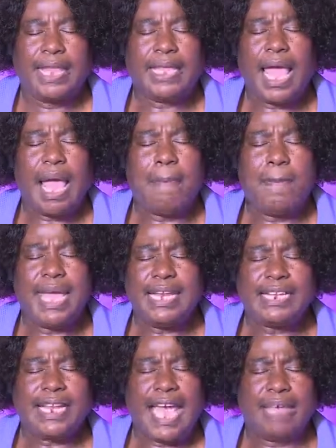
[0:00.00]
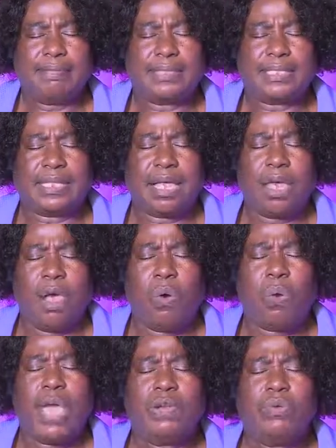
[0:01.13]
There are many times
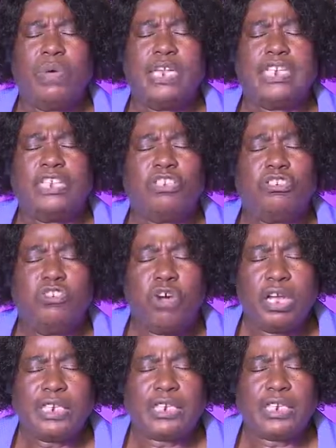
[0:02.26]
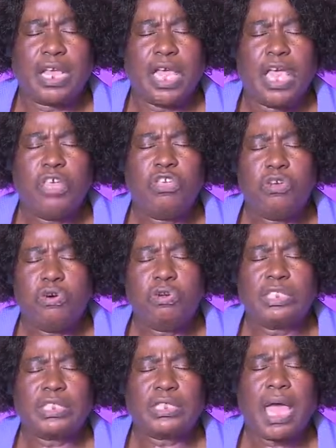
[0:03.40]
when we did not
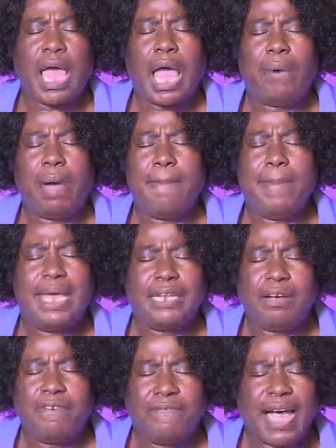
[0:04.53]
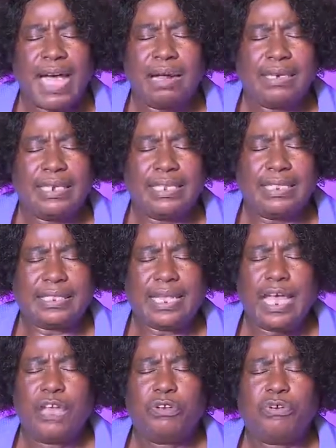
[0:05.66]
use our mental faculties
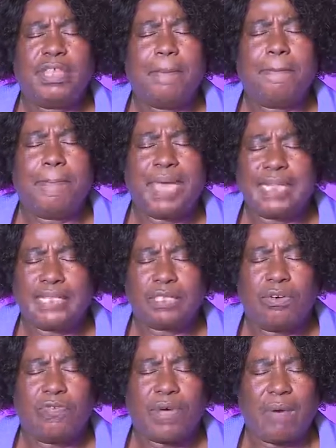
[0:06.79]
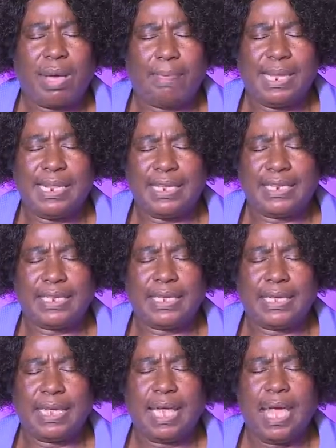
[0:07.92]
to the best of our ability.
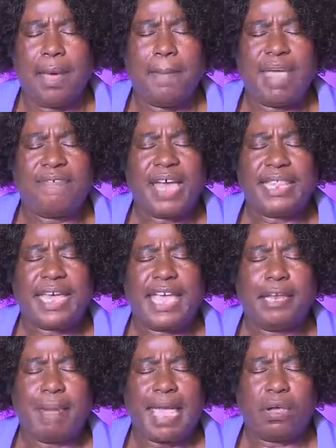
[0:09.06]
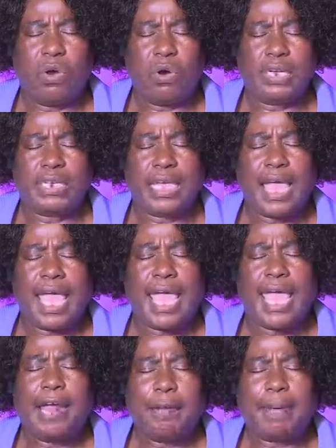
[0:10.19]
My Father and my God,
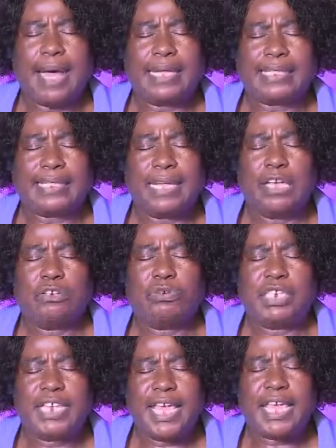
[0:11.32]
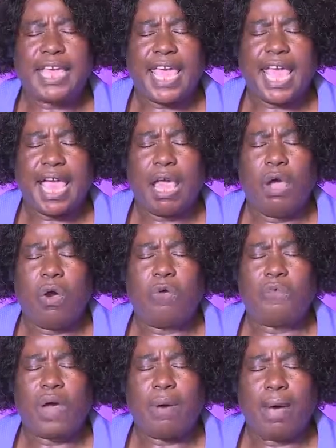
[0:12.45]
help us to take care
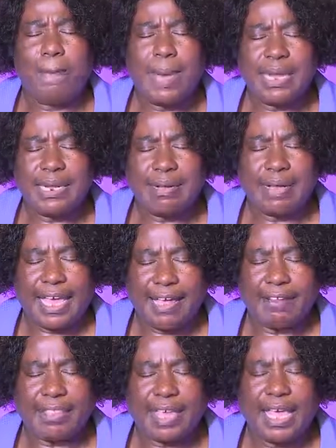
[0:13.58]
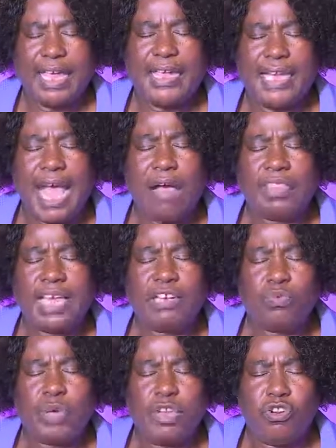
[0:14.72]
of our mental health now that
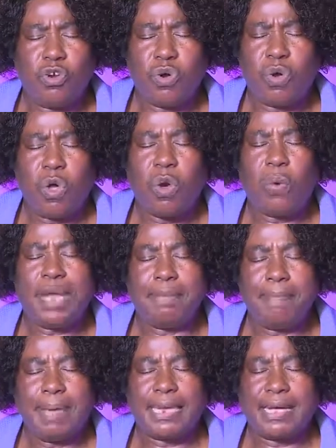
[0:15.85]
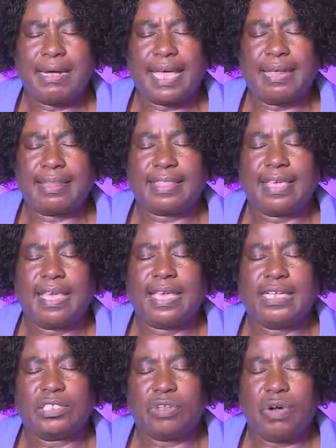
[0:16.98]
we know what mental health
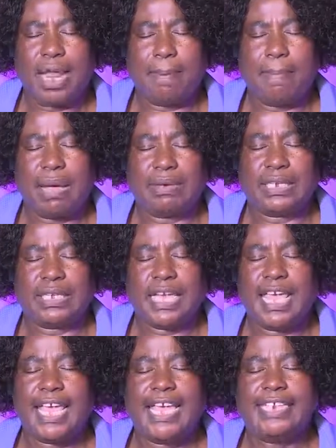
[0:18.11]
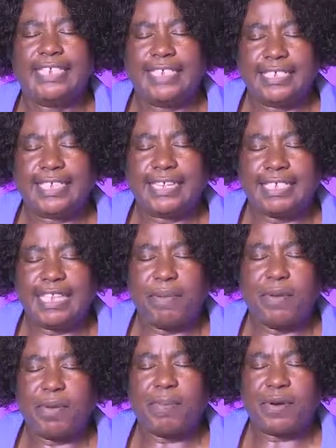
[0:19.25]
is all about. In Jesus' name
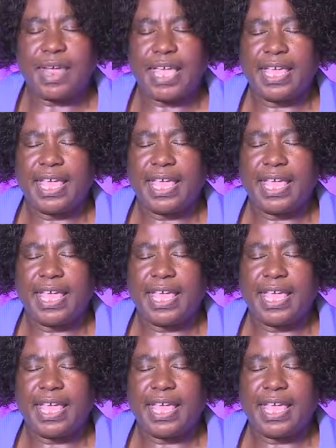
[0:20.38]
we pray.